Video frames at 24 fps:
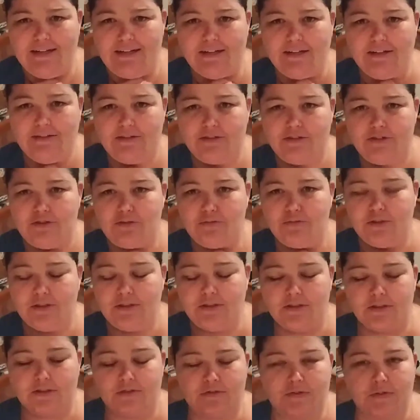$80 one,
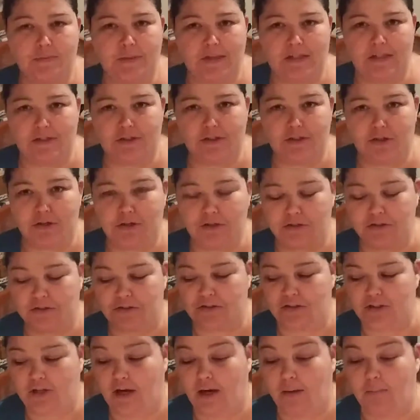just for me to start and
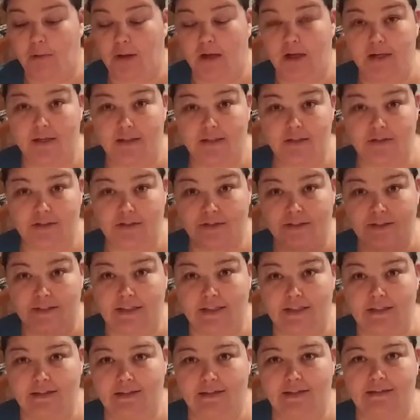stop initially.
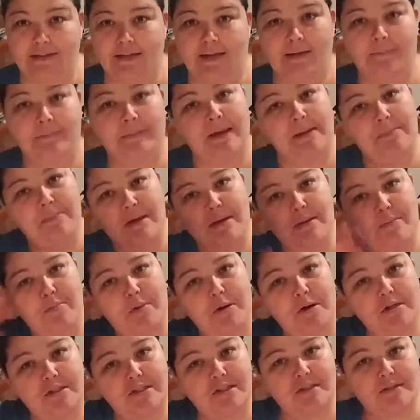And then that may be a
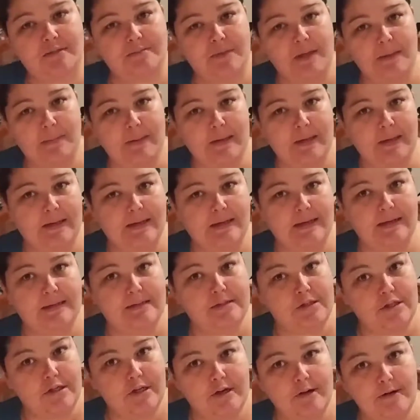purchase maybe
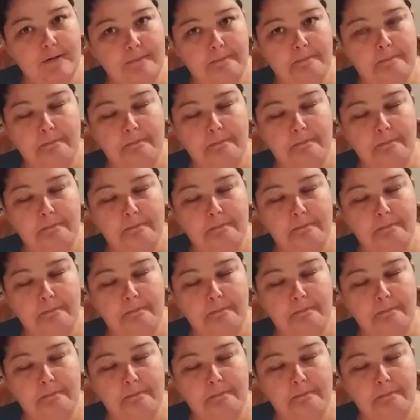next year.